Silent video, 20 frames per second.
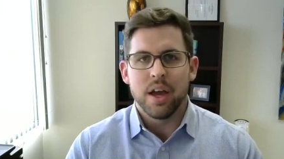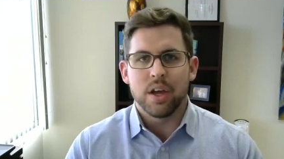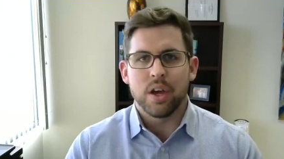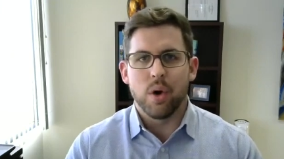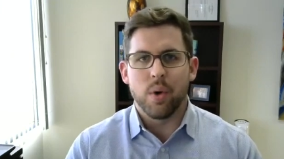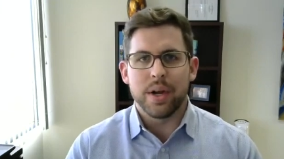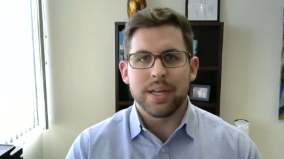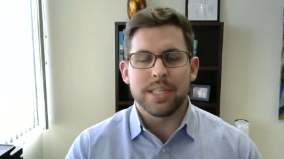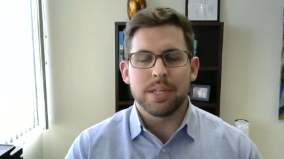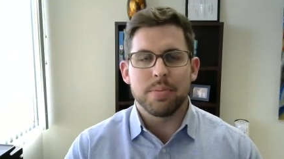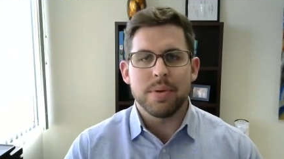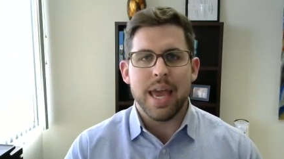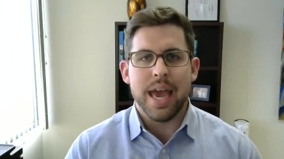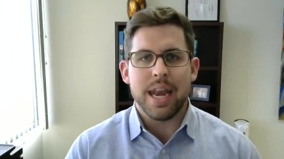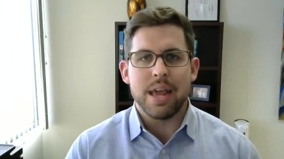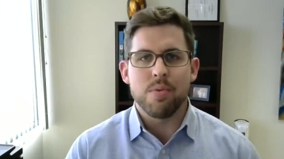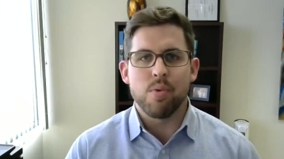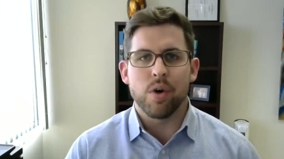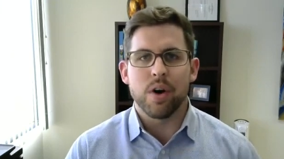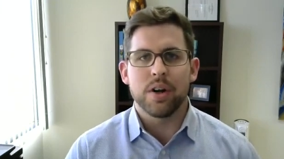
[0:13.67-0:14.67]
going to be
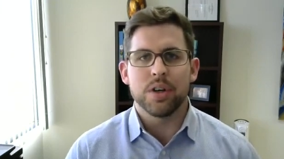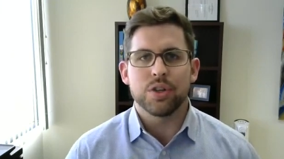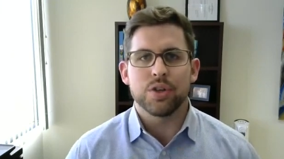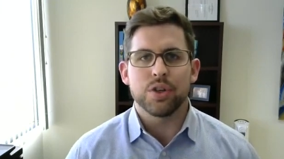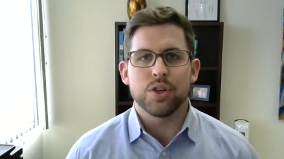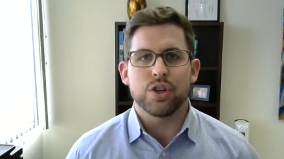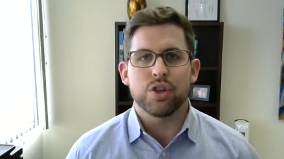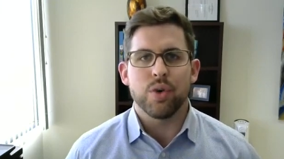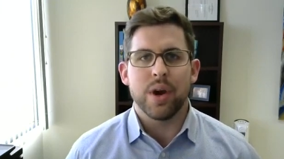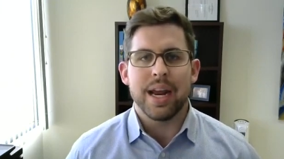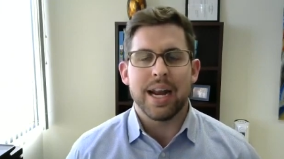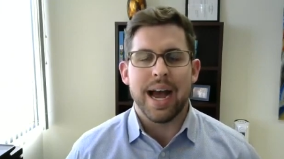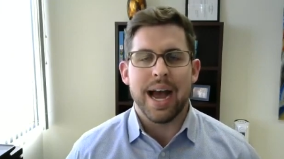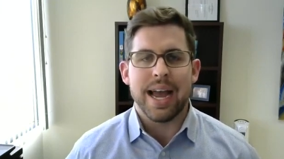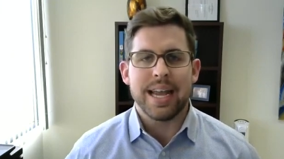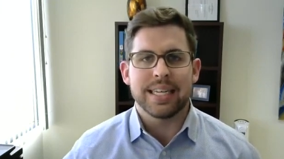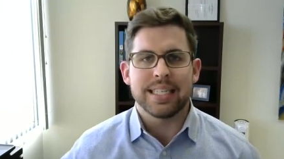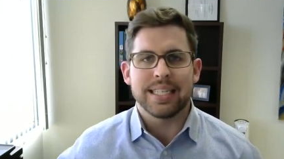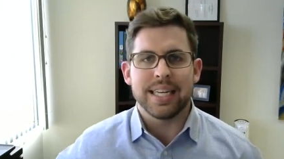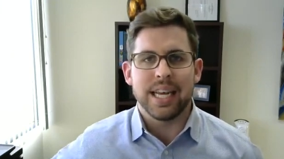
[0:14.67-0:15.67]
any more interest rate
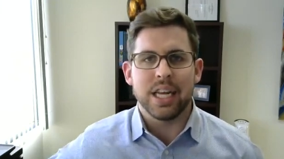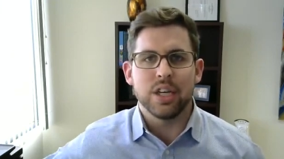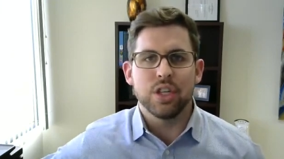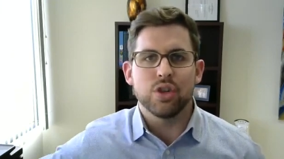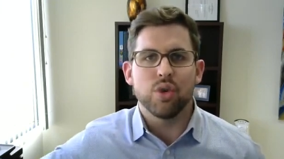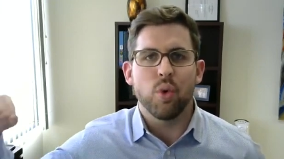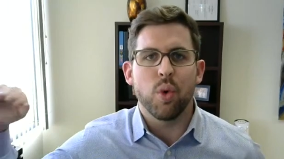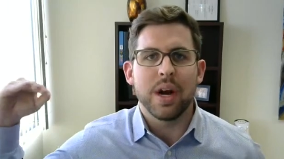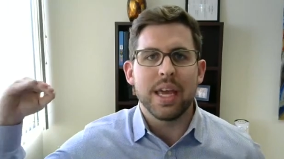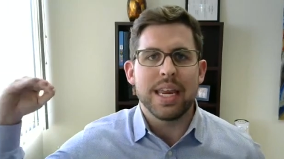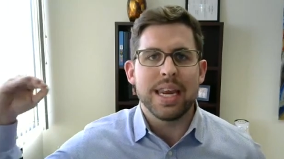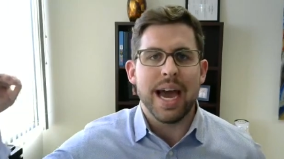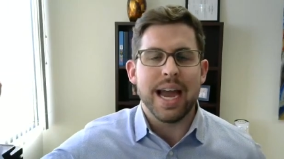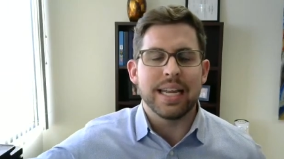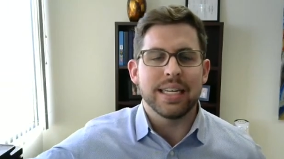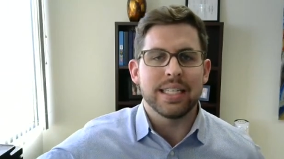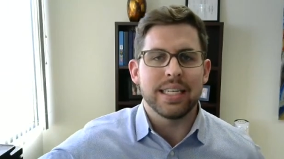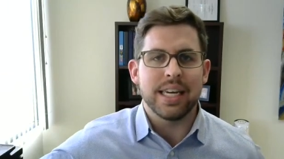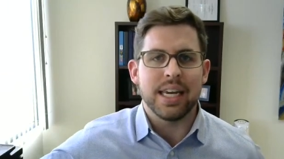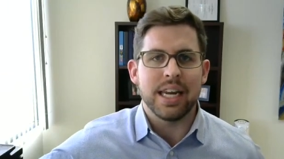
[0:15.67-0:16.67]
hikes in
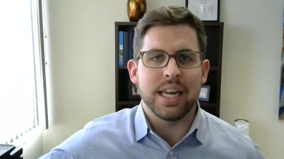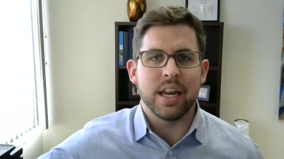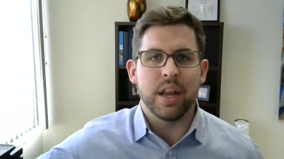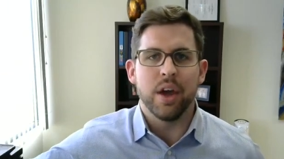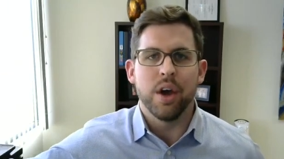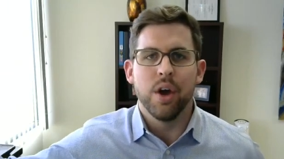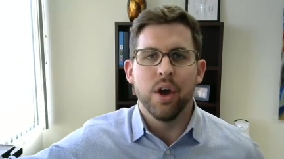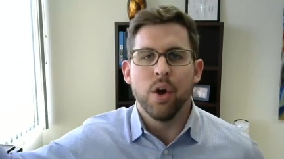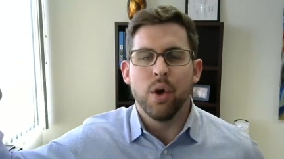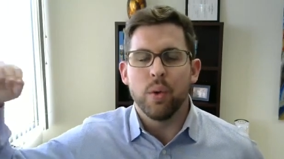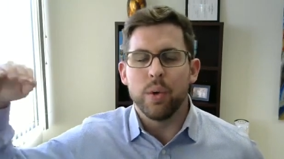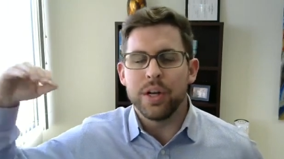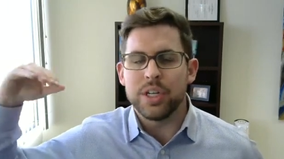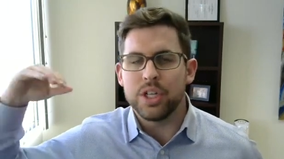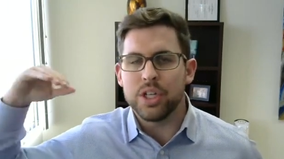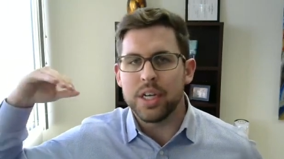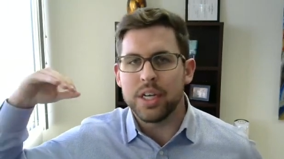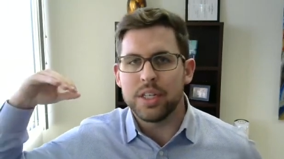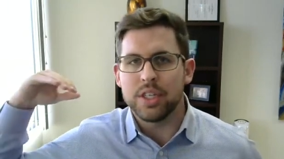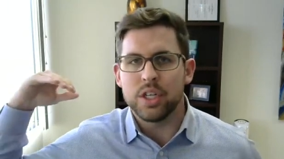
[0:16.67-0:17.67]
2019,
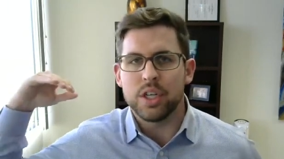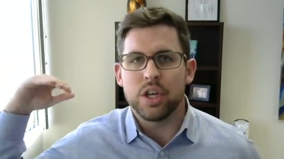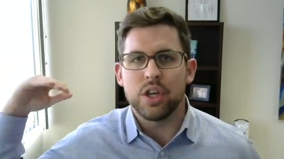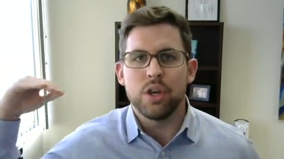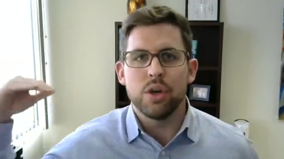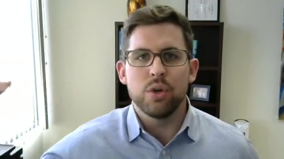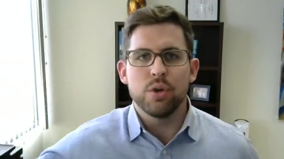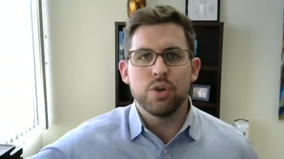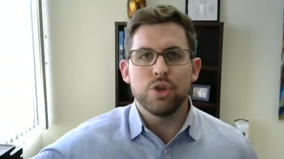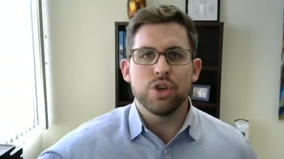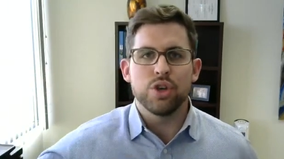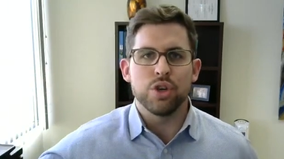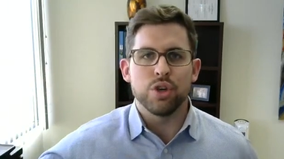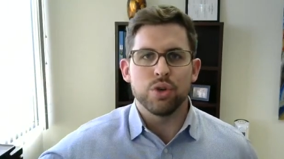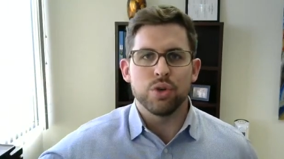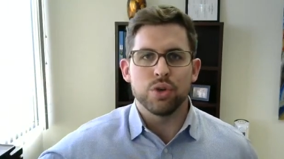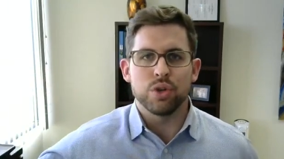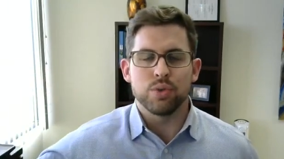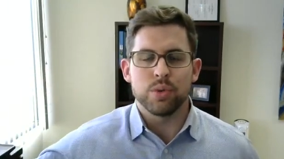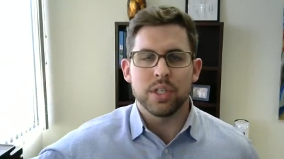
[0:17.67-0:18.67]
which is huge
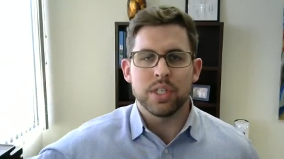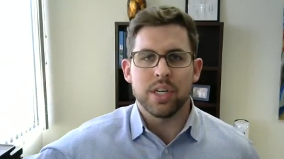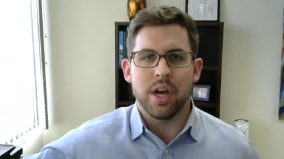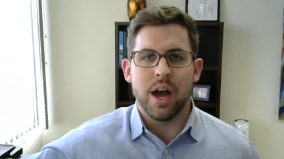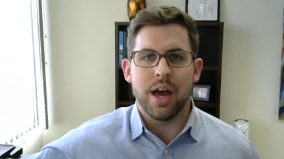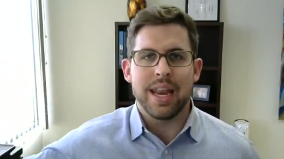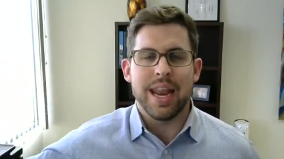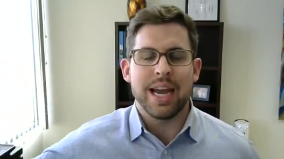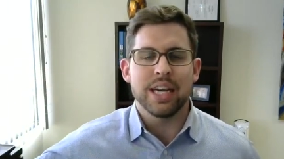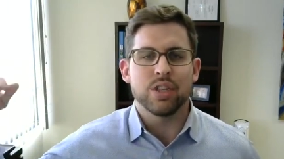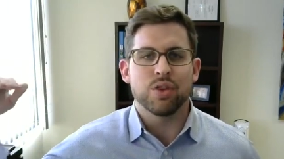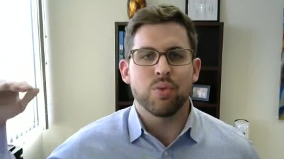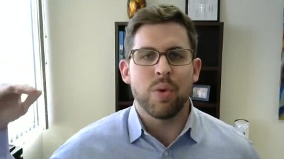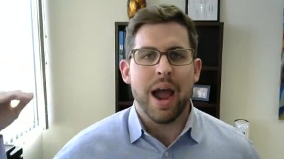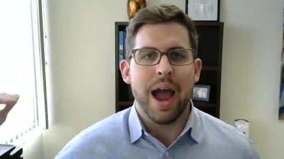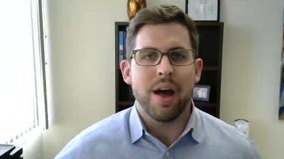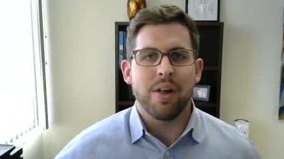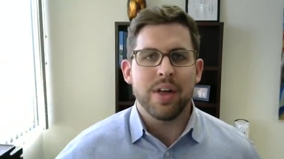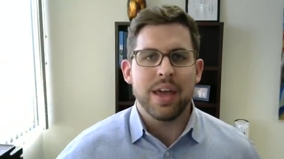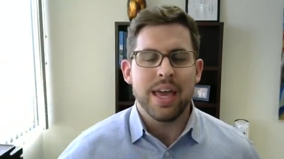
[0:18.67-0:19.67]
news. We saw a nice
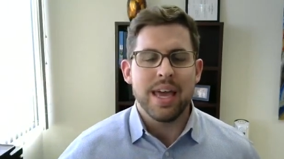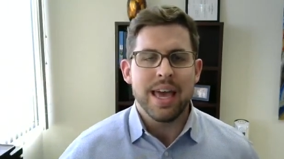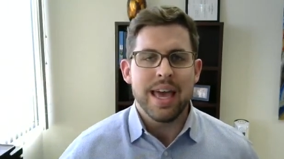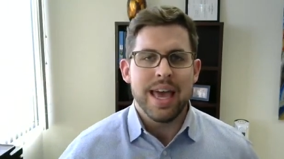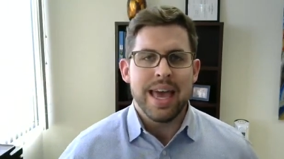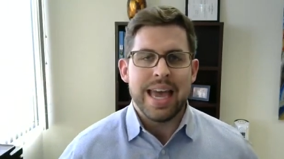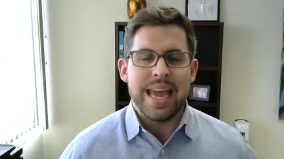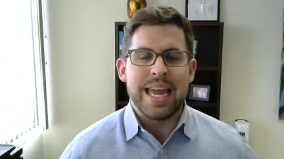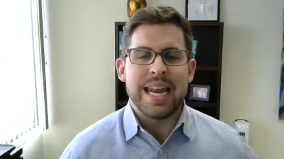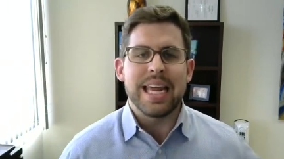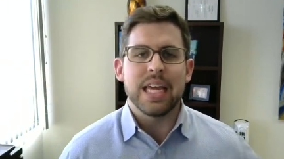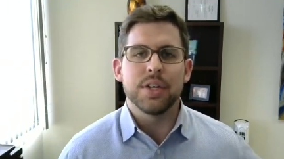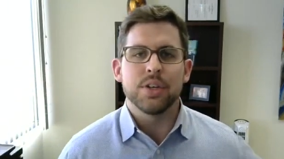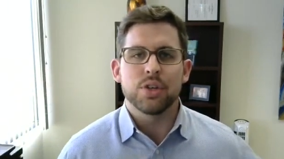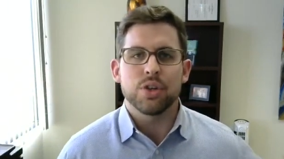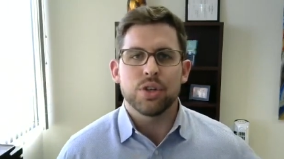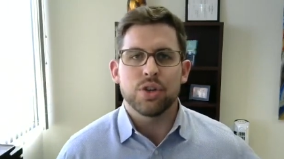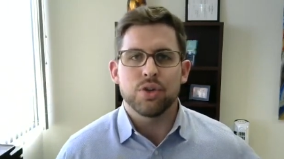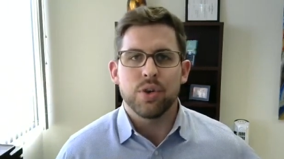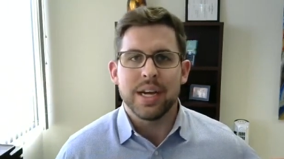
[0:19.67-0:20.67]
rally in
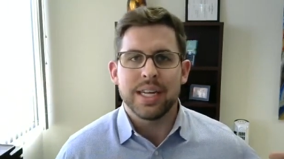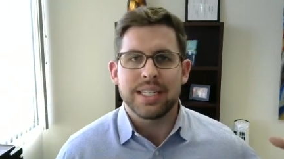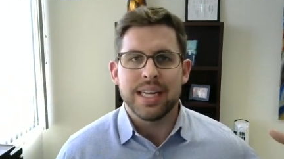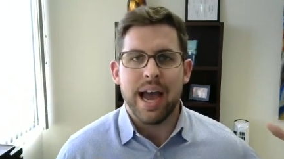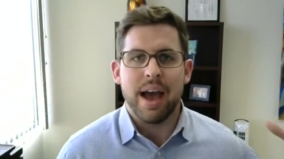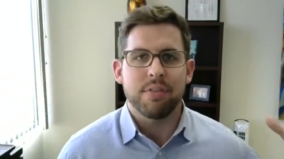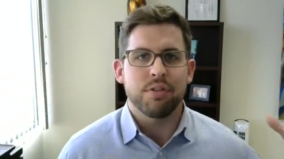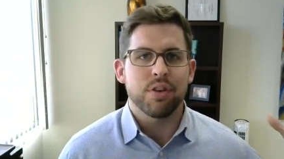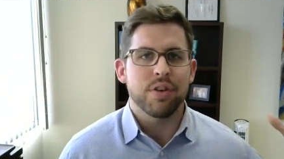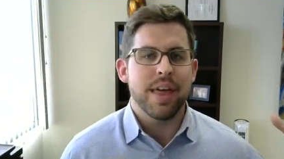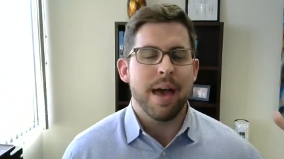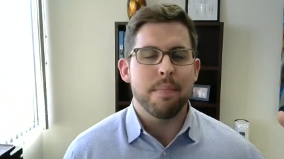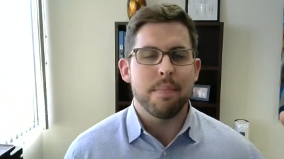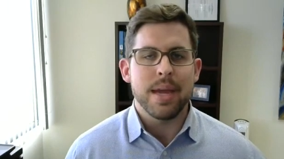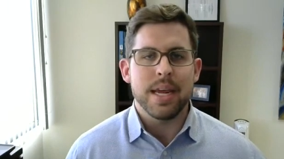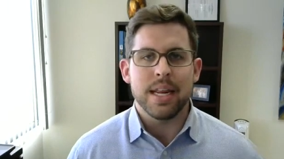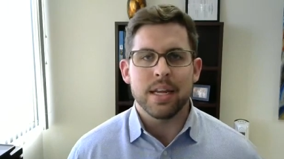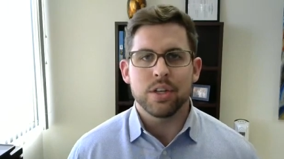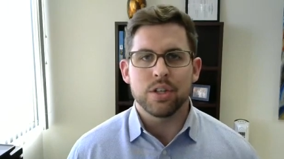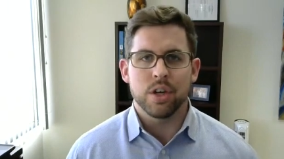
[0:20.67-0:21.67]
interest rates after that
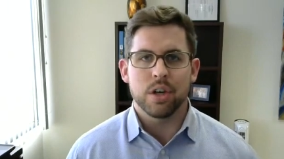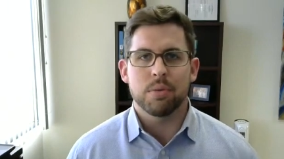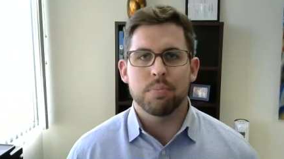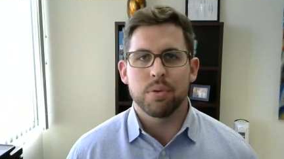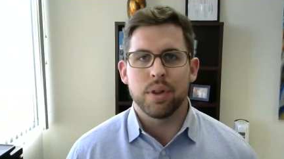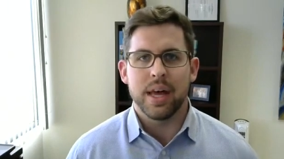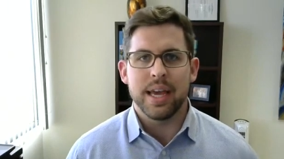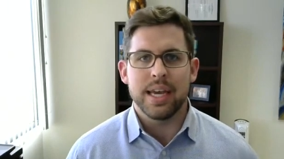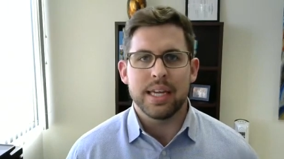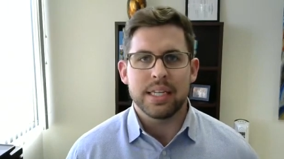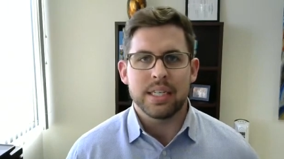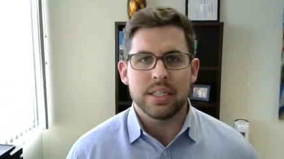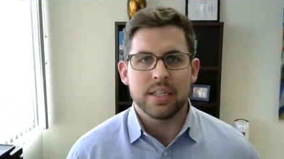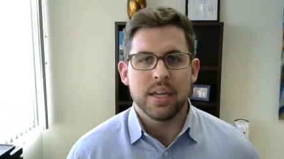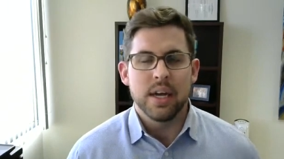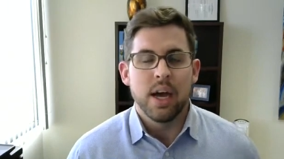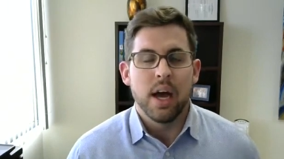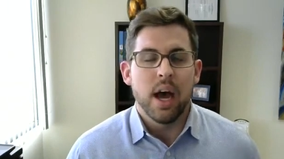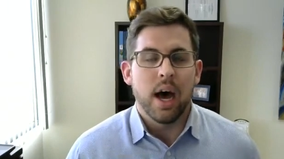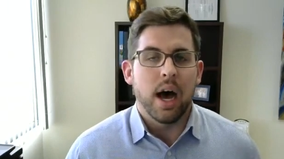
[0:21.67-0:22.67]
meeting took place.